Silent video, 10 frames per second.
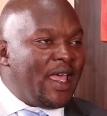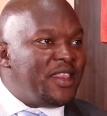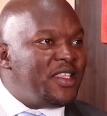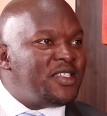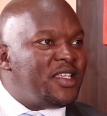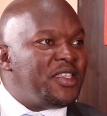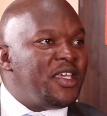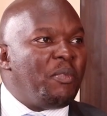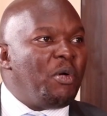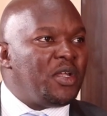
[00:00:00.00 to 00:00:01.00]
and this is the
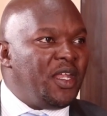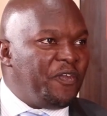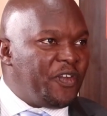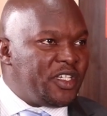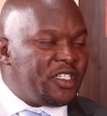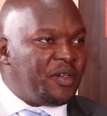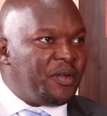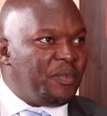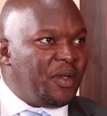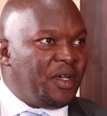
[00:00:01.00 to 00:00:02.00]
thing about leveraged
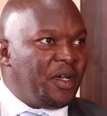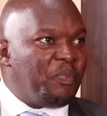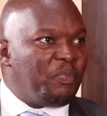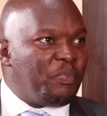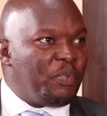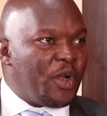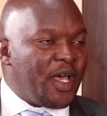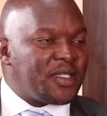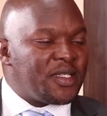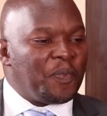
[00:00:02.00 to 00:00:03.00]
uh,
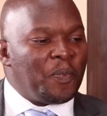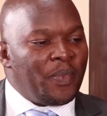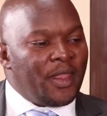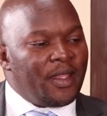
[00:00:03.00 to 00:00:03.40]
products. products